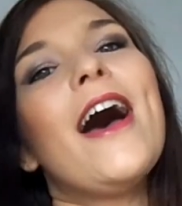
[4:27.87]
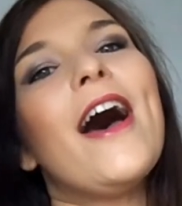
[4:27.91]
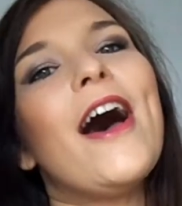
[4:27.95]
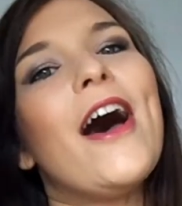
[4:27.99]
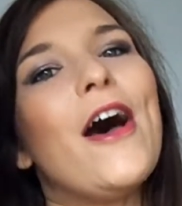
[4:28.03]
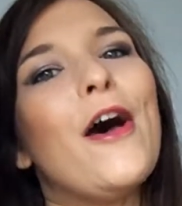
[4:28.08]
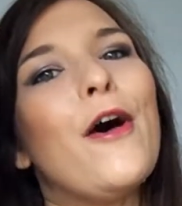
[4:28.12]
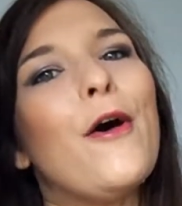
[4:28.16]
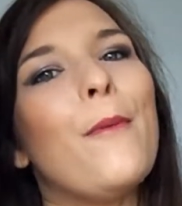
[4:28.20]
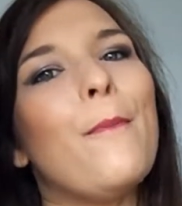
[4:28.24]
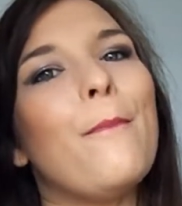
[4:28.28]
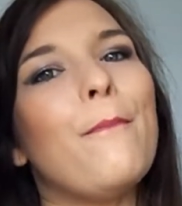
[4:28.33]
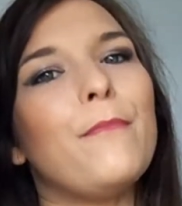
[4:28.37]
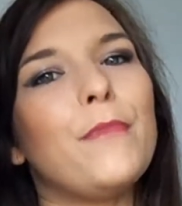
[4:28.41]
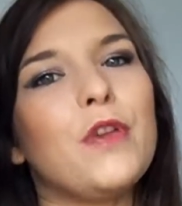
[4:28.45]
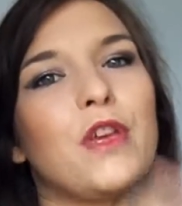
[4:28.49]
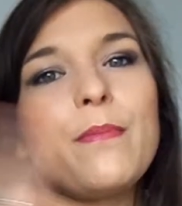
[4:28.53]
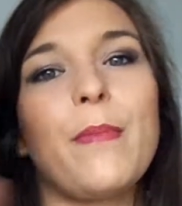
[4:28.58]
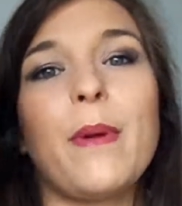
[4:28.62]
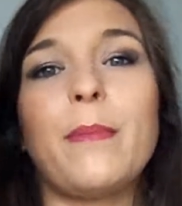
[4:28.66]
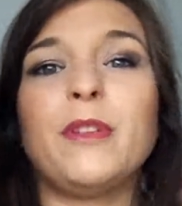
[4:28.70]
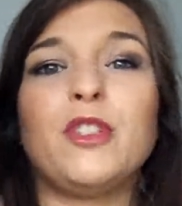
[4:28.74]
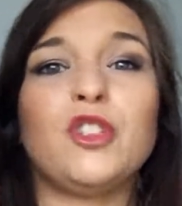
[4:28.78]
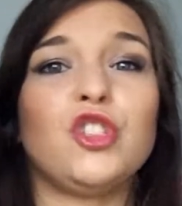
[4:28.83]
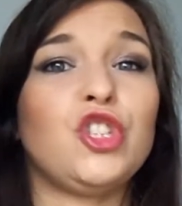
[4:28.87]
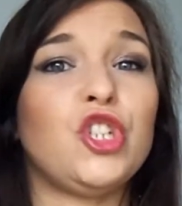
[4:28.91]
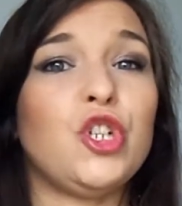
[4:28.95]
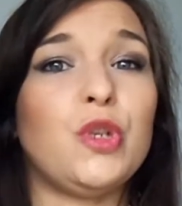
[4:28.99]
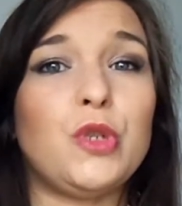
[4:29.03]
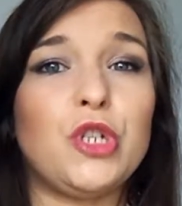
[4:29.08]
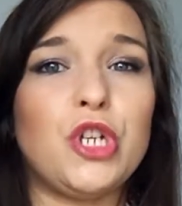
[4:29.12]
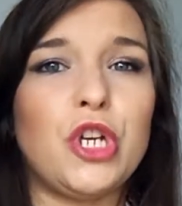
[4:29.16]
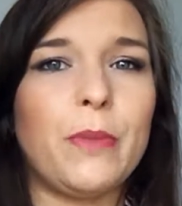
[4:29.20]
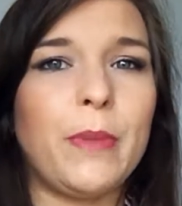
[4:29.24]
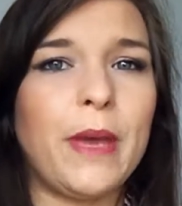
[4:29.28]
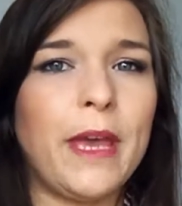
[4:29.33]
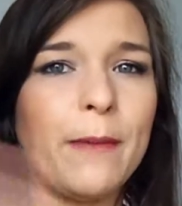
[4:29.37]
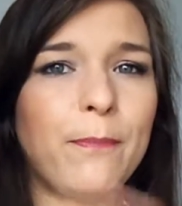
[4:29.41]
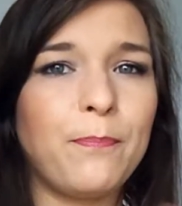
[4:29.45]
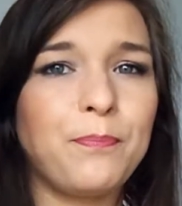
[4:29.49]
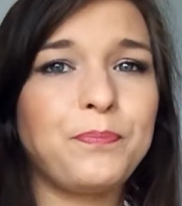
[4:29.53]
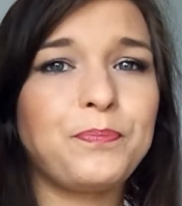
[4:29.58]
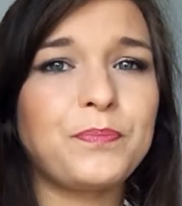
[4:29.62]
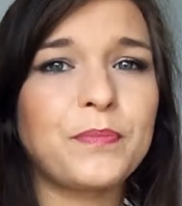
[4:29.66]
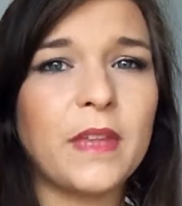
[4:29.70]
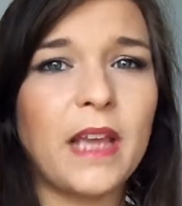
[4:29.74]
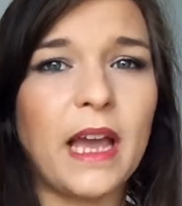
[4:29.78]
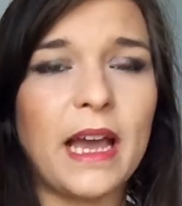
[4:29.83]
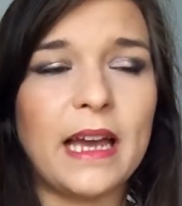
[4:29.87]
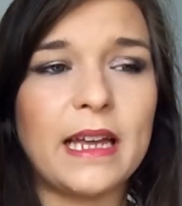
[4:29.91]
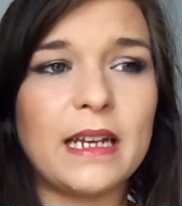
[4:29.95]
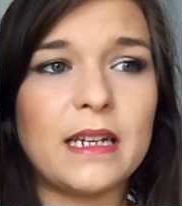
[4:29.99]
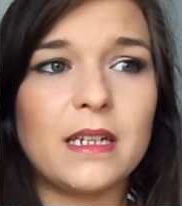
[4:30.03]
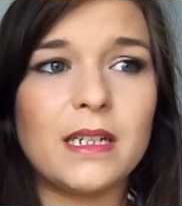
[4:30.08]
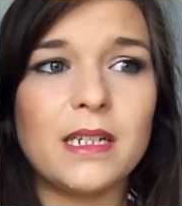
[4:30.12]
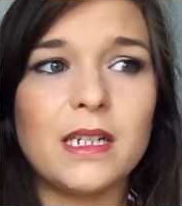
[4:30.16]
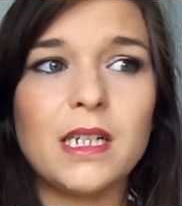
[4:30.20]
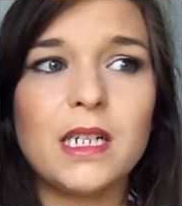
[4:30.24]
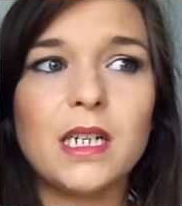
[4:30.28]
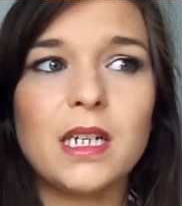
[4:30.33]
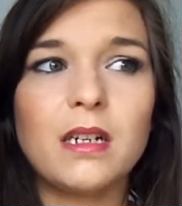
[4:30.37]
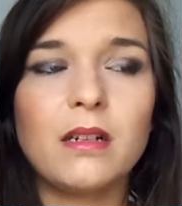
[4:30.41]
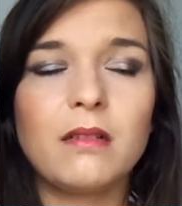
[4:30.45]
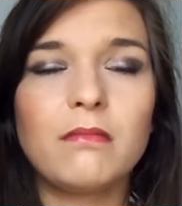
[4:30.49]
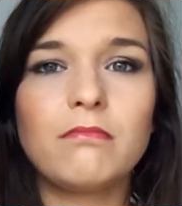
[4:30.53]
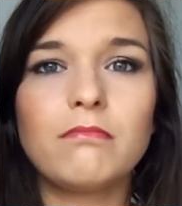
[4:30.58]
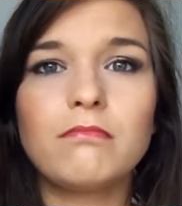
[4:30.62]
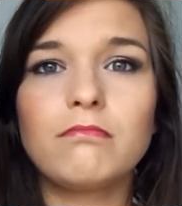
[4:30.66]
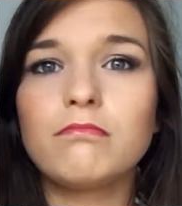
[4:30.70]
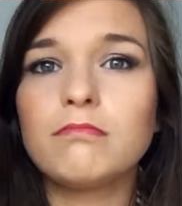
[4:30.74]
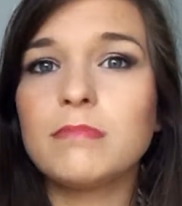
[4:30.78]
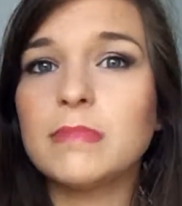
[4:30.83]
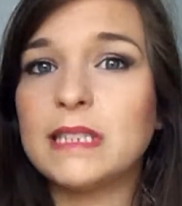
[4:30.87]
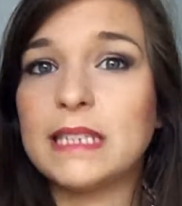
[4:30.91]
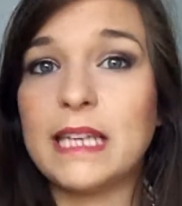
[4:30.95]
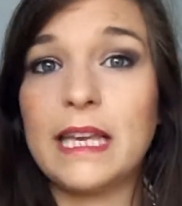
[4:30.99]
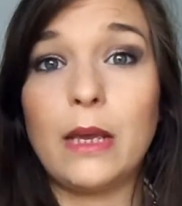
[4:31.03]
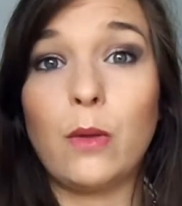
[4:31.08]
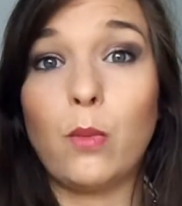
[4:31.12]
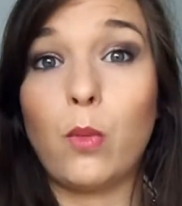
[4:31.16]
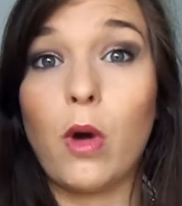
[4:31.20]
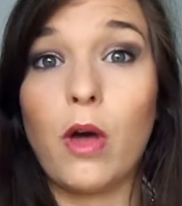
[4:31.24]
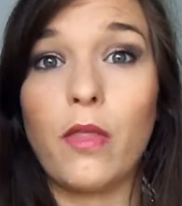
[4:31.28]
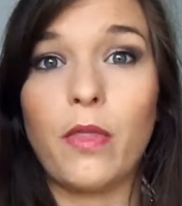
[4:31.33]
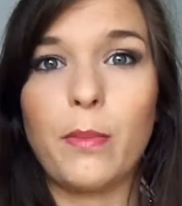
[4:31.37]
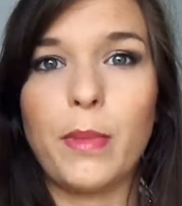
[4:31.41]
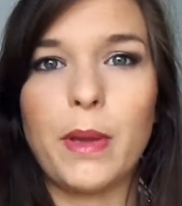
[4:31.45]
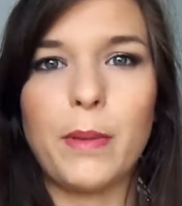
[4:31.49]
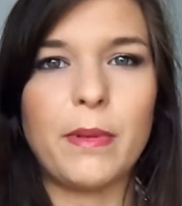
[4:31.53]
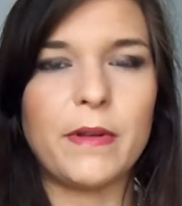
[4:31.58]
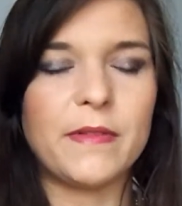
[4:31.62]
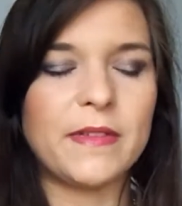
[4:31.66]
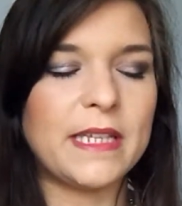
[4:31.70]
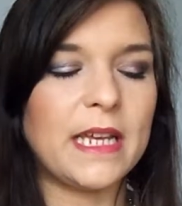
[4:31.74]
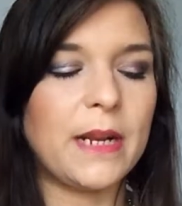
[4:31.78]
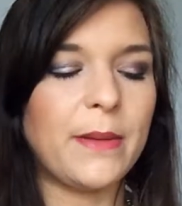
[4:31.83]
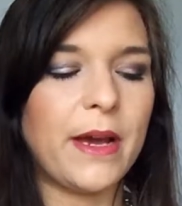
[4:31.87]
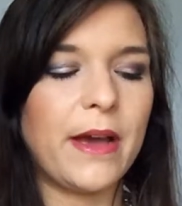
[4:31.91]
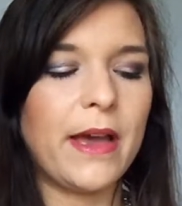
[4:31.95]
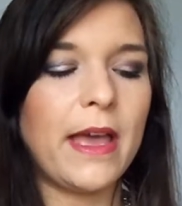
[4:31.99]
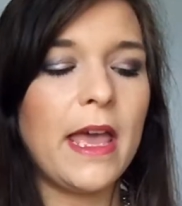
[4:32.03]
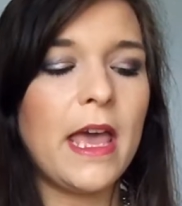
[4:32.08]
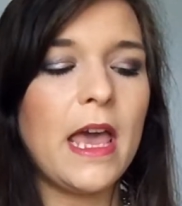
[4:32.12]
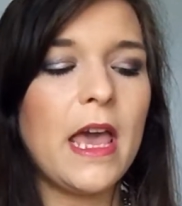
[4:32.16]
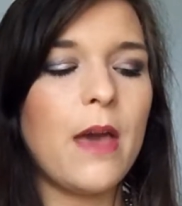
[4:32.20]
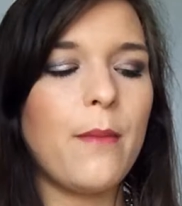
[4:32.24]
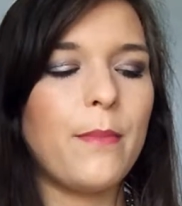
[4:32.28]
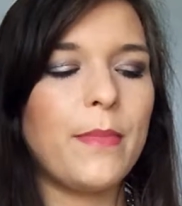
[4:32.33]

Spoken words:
You can maybe just YouTube it and see what other people have said about it.